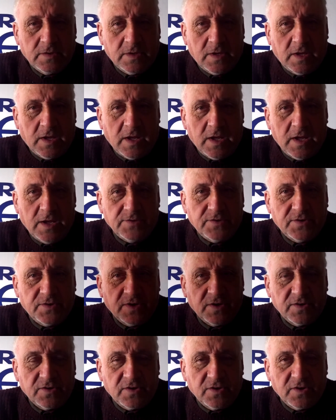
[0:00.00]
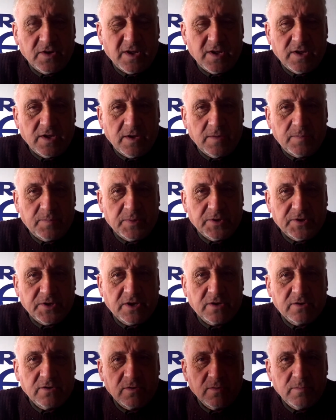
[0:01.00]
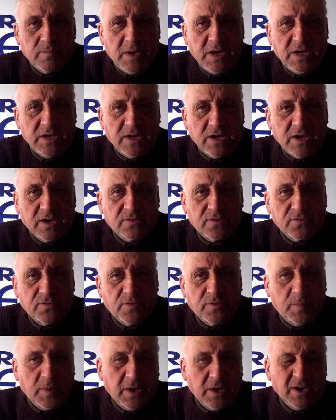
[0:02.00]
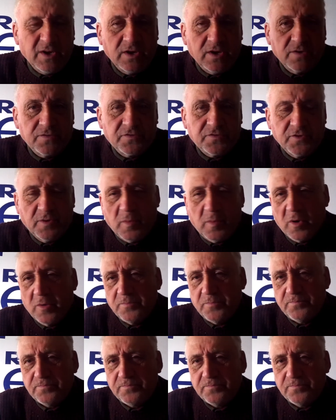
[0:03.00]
And it had a particular meaning. It was the beginning of summer.